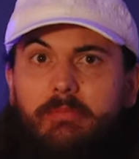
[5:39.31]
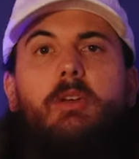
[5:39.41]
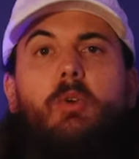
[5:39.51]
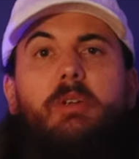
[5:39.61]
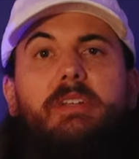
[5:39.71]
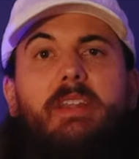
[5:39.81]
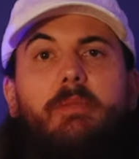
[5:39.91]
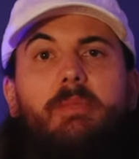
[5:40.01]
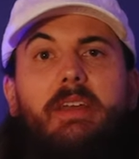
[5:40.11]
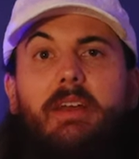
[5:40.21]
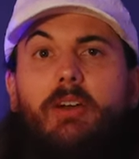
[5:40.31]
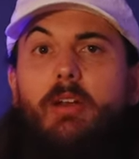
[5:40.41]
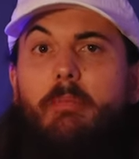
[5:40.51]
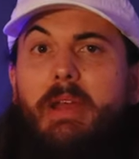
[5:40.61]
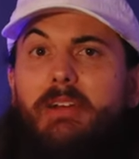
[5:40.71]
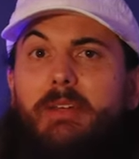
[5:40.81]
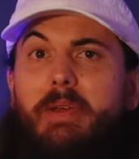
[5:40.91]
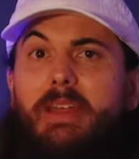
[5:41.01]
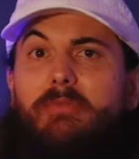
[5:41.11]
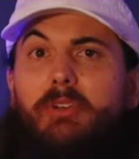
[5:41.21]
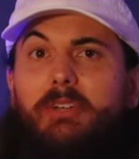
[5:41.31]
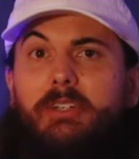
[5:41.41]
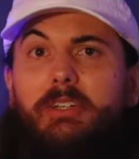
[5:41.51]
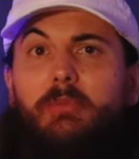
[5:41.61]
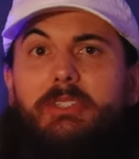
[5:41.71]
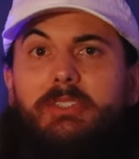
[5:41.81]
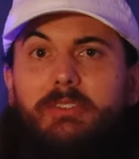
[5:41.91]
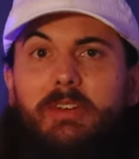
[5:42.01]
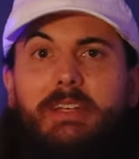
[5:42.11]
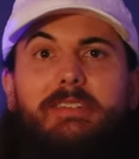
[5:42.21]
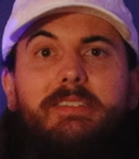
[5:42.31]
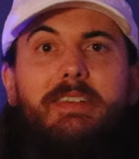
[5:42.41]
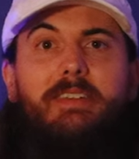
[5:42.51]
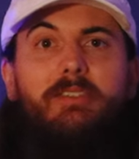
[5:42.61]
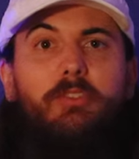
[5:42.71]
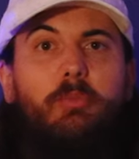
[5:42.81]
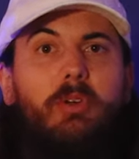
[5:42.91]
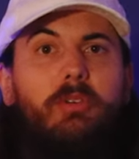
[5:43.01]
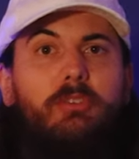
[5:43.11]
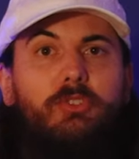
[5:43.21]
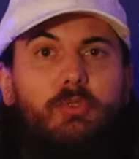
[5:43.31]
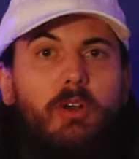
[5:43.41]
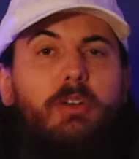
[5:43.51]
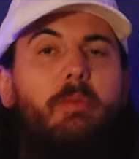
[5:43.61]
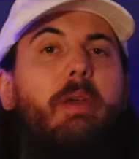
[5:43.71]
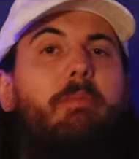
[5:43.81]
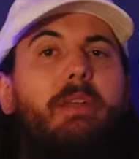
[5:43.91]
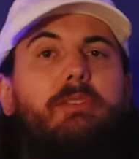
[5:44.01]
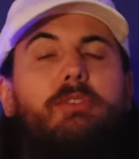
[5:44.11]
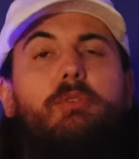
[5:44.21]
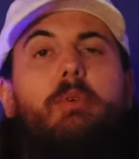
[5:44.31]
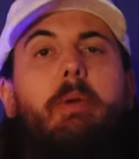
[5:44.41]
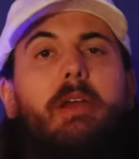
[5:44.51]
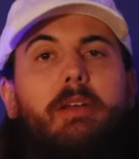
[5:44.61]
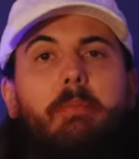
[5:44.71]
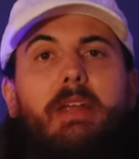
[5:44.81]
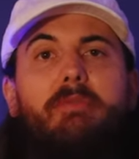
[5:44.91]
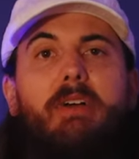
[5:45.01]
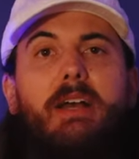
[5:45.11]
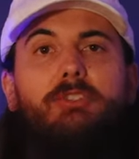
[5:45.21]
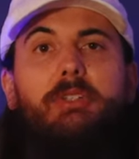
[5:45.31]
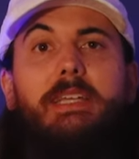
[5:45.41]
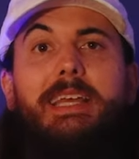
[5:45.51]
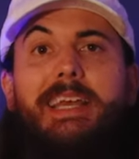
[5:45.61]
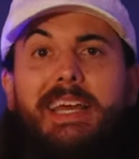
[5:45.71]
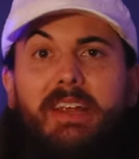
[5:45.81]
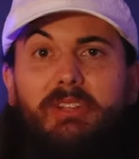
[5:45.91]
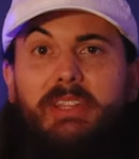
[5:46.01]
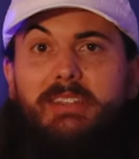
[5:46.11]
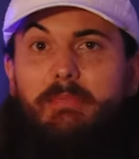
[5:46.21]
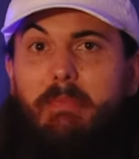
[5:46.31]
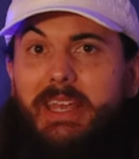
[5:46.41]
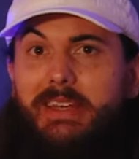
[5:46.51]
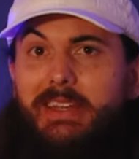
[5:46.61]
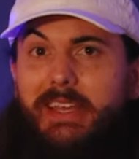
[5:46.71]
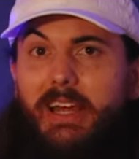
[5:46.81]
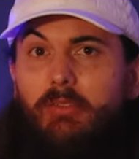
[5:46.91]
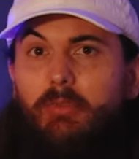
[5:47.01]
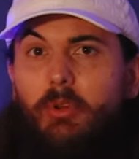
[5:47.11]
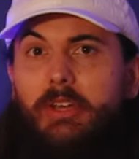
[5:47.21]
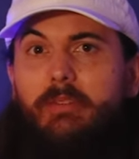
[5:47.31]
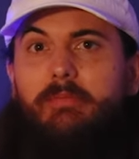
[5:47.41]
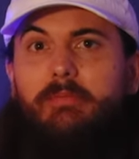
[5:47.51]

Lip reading: According to them, they are American made for good, which is great to see. Super strong commitment to American manufacturing, and everything's made in California.